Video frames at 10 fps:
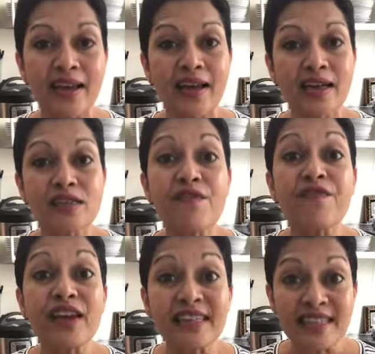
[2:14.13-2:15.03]
It's a
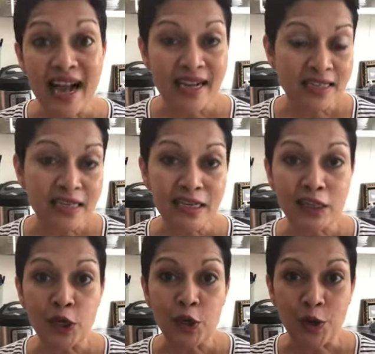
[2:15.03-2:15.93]
fantastic
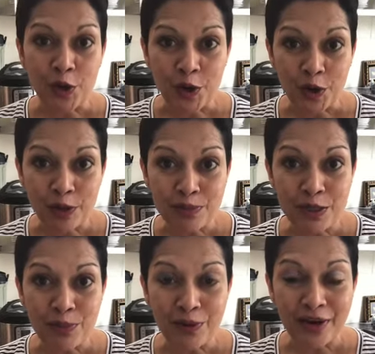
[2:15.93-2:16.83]
little herb to
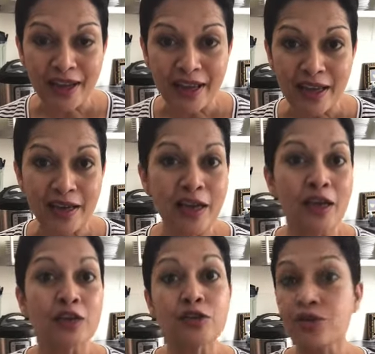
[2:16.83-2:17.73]
put in
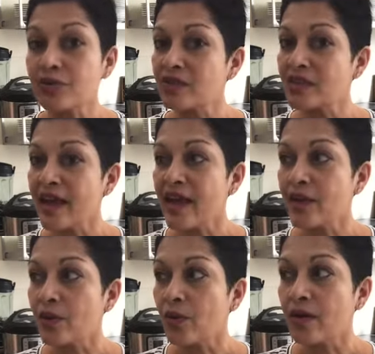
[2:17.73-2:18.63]
to, say,
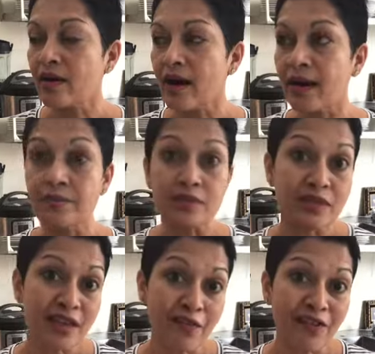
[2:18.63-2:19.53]
your
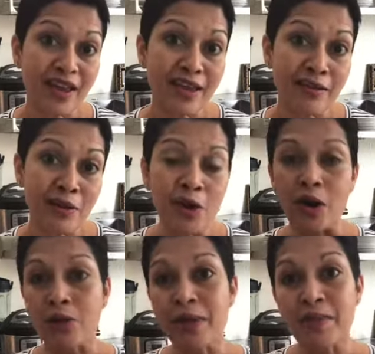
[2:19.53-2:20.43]
stuffing,
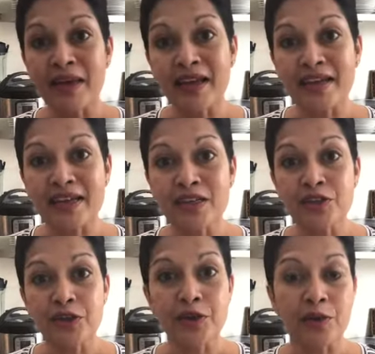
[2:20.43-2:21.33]
or maybe get it
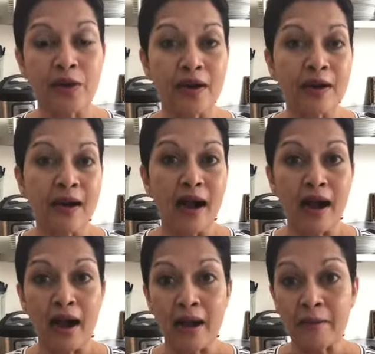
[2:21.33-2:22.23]
into your
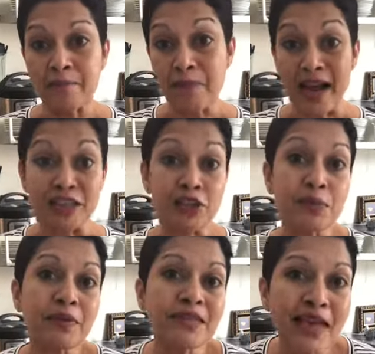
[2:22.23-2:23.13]
mashed
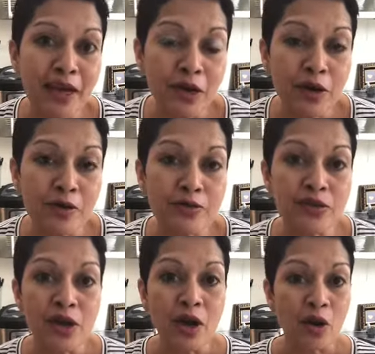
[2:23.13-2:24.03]
potatoes,
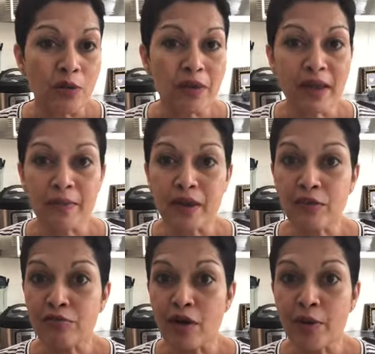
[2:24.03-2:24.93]
or maybe
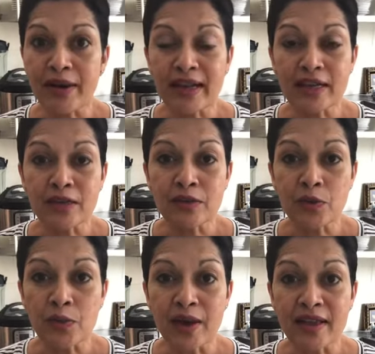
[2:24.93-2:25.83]
throw it in
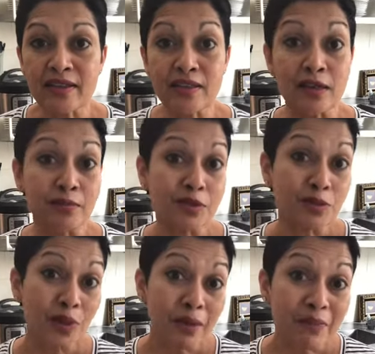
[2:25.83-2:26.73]
with some
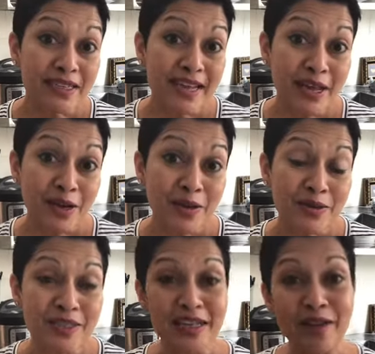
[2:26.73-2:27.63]
sweet
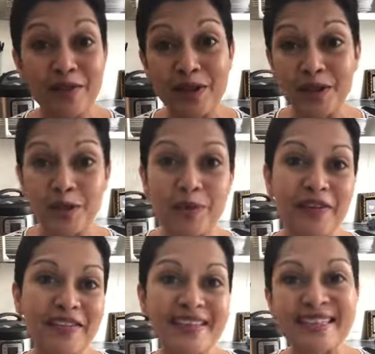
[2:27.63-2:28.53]
potatoes to give you a little bit
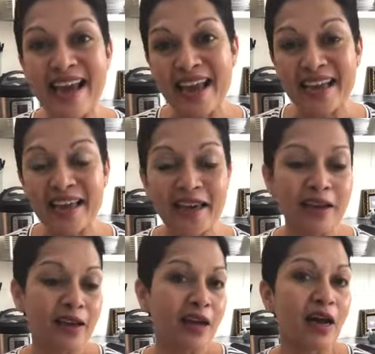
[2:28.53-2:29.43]
of the tangy
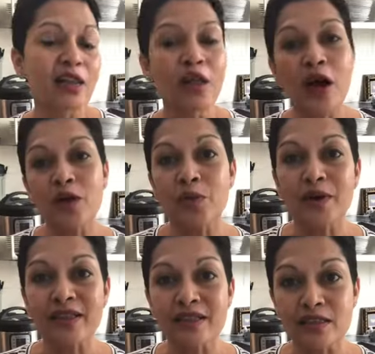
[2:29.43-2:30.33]
along
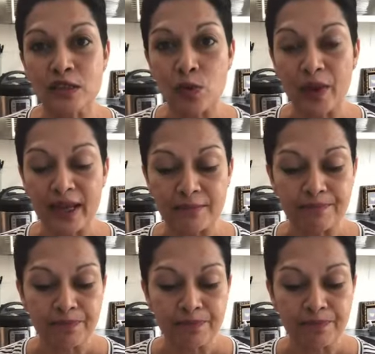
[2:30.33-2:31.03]
with the sweet.